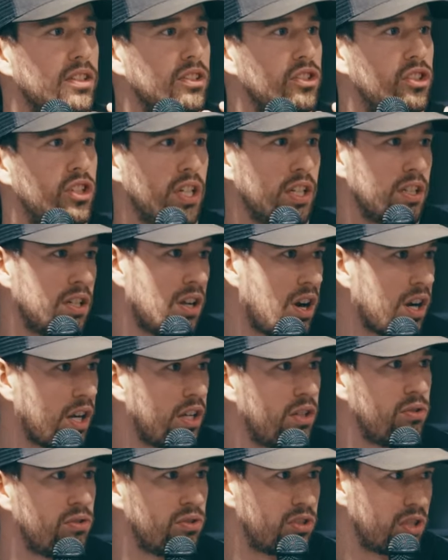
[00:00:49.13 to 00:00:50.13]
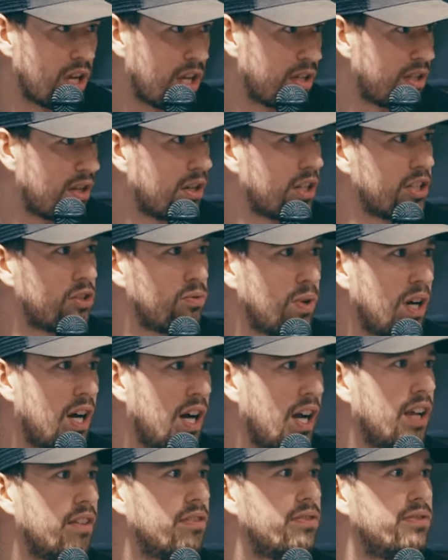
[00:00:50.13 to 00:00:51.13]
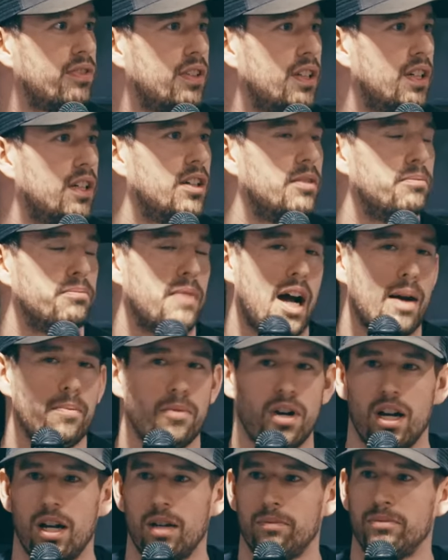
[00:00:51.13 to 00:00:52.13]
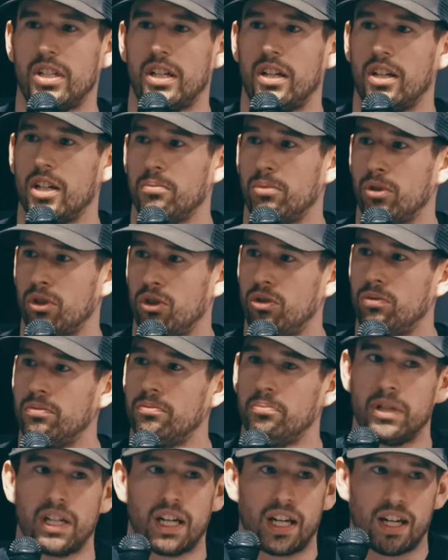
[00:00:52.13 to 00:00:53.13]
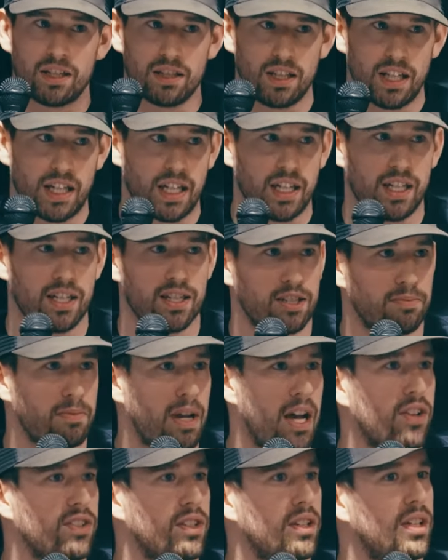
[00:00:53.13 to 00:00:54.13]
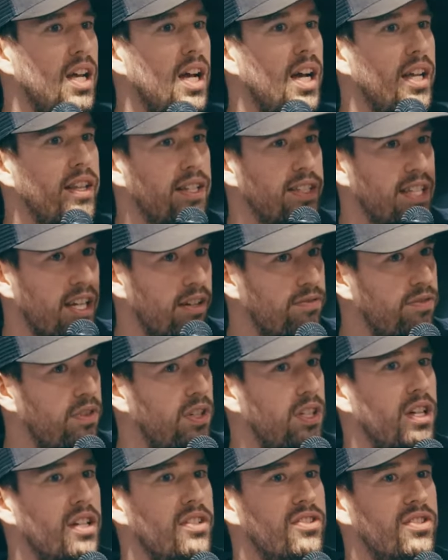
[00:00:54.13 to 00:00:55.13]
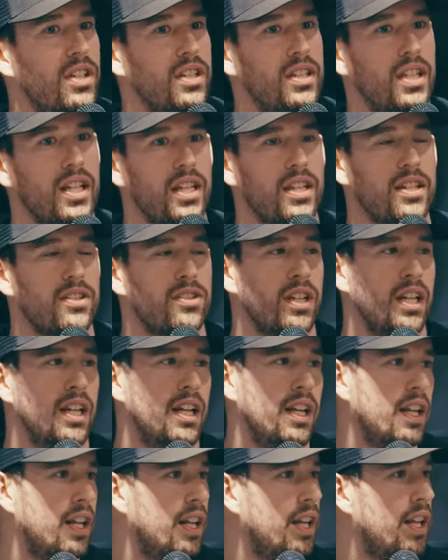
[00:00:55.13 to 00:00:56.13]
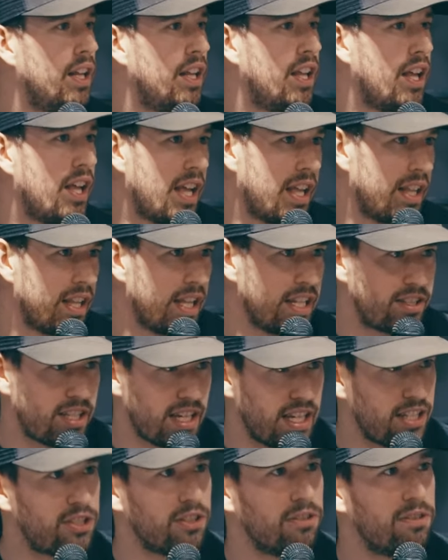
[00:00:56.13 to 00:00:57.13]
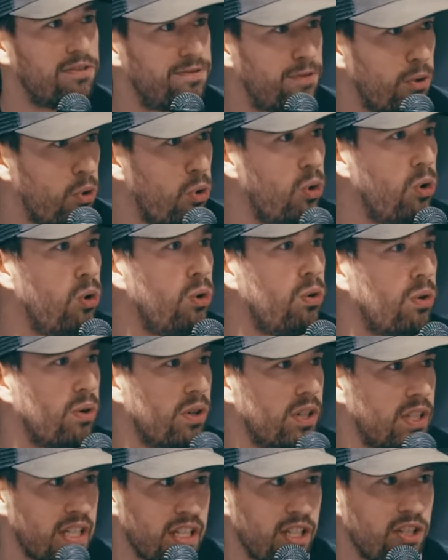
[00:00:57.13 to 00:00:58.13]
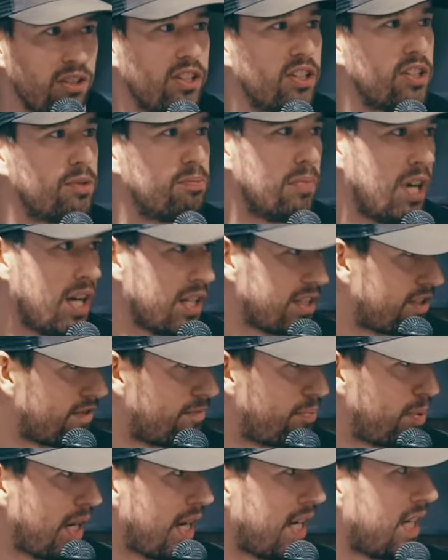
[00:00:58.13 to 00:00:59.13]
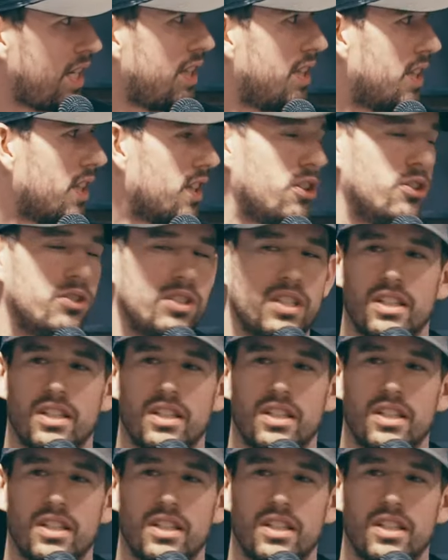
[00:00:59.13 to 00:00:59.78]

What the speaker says: Jen Doggett, who's John Doggett's wife, my mom, Terry Broom, big-haired lady that smiles a lot, that's out front on Sundays. It's a full ordeal. There's months of planning that goes